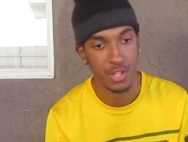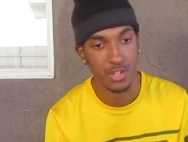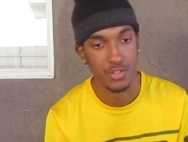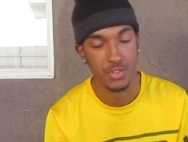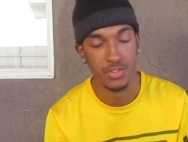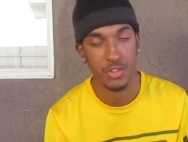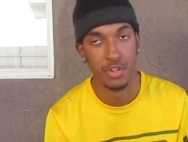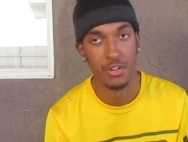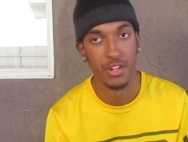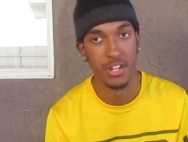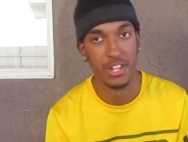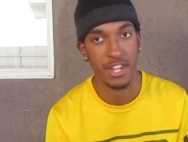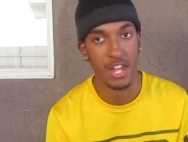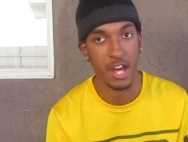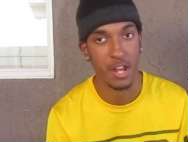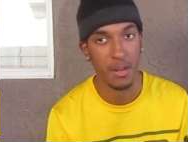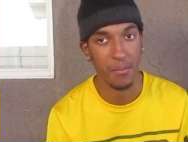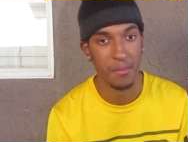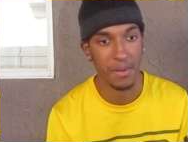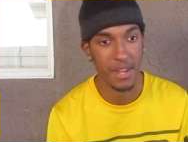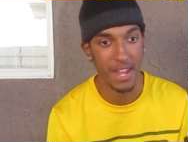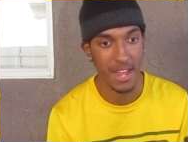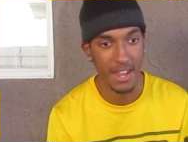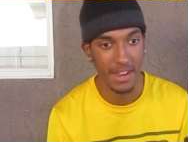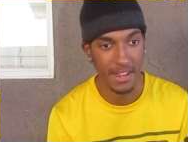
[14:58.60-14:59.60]
Julian
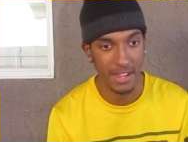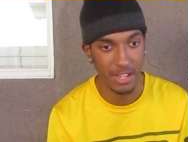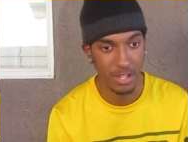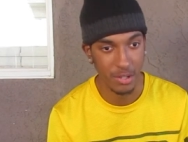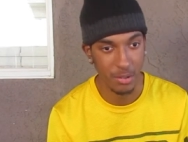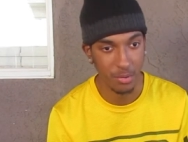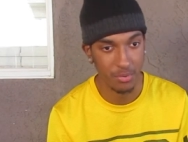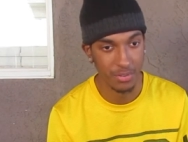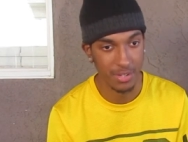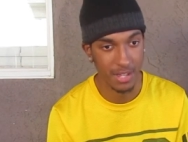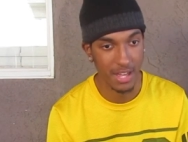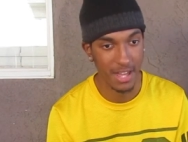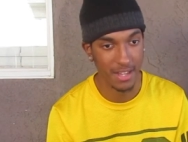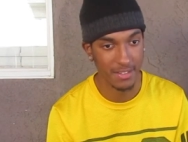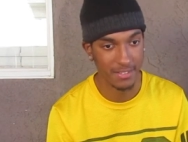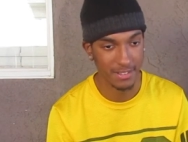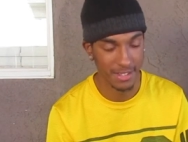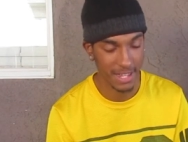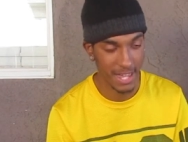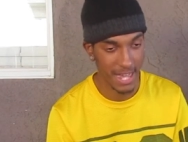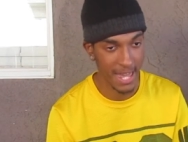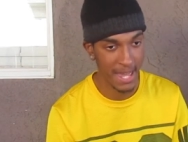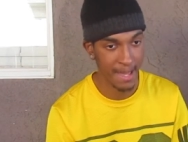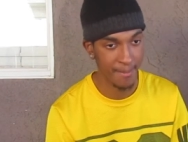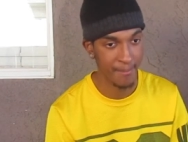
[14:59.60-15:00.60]
Edelman had a huge ass
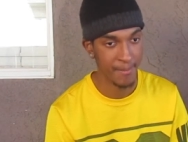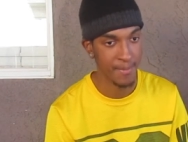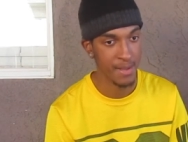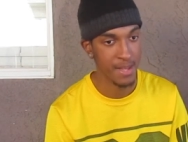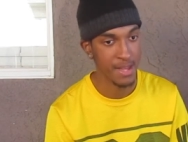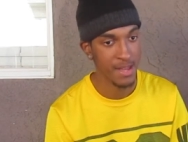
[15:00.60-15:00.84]
game.